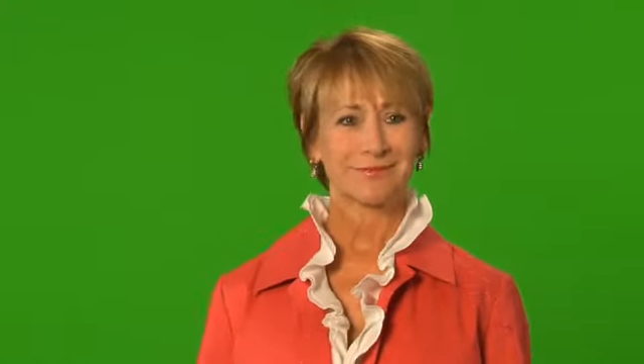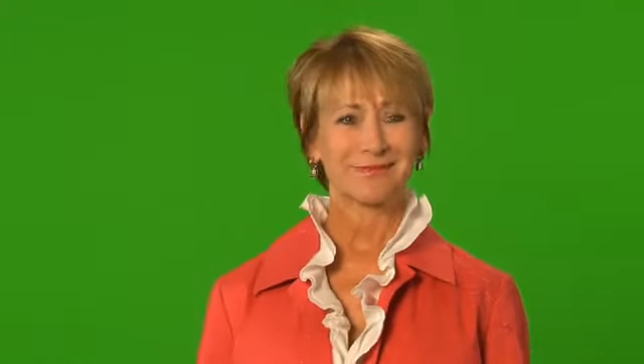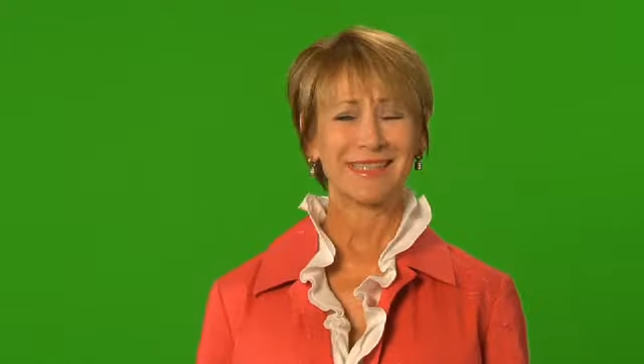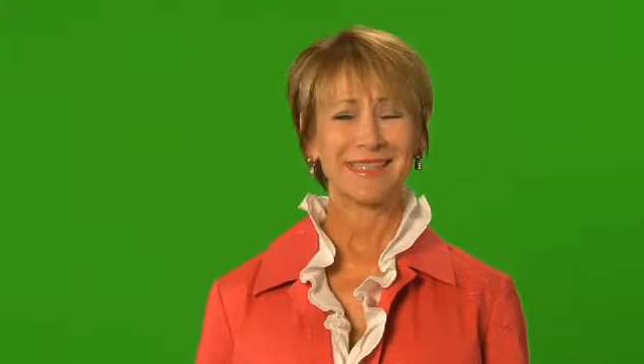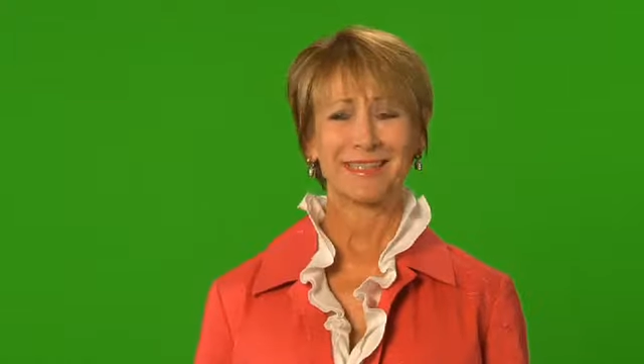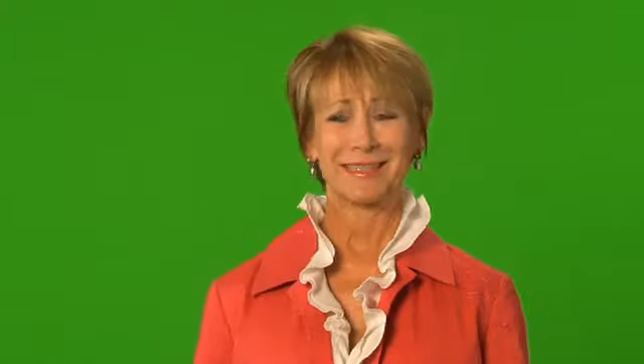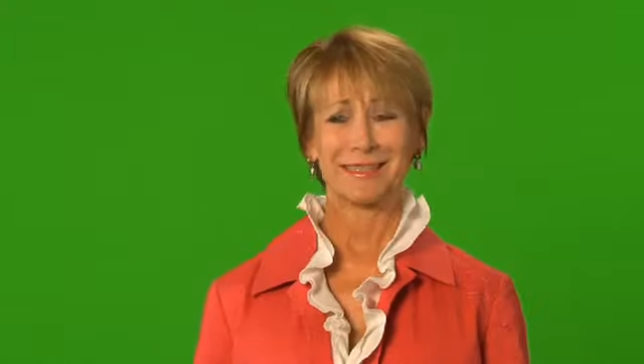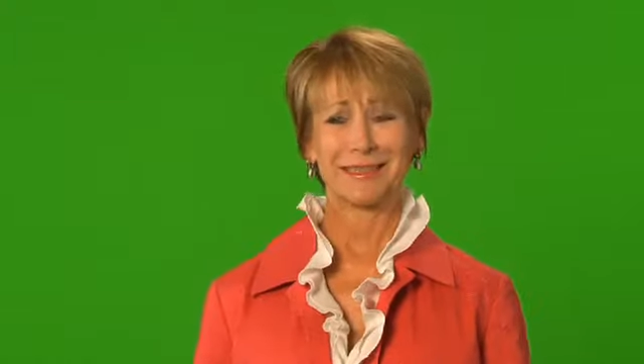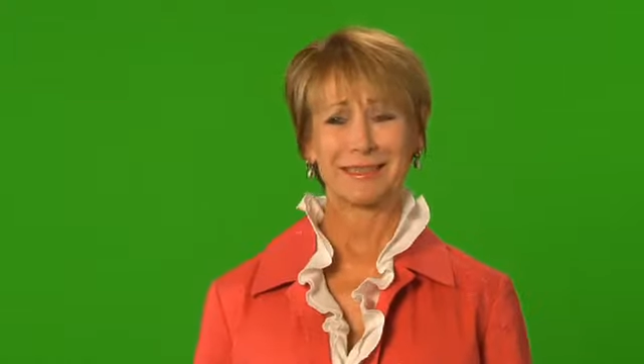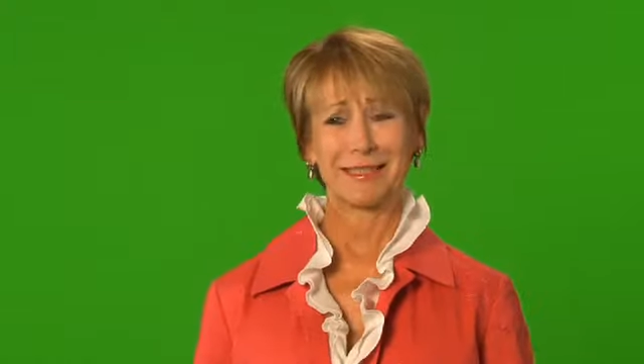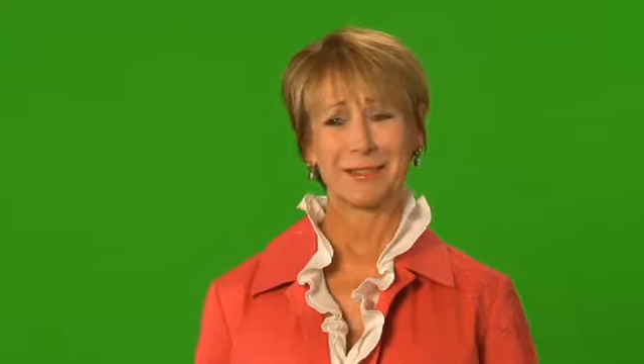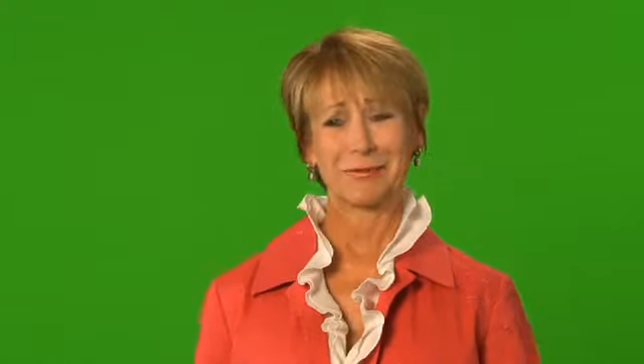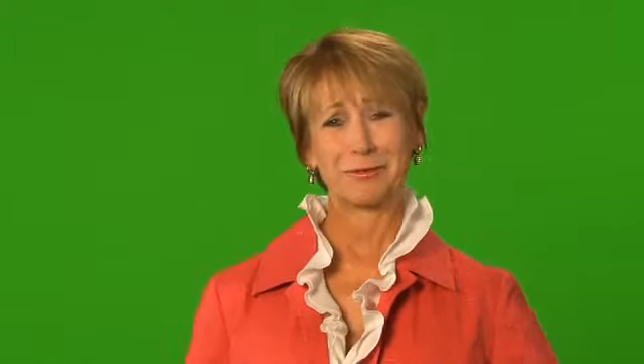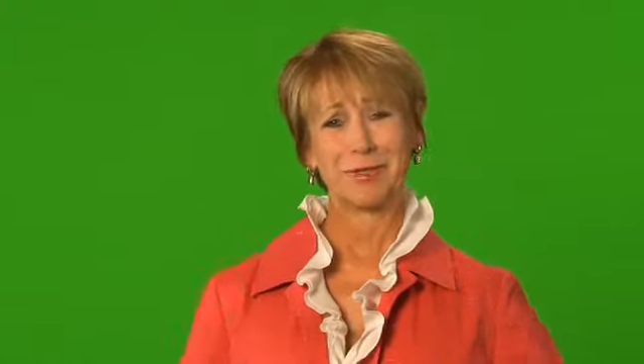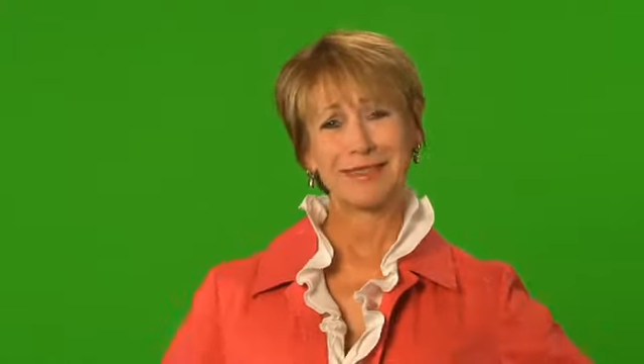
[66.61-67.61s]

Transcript: That doesn't sound right.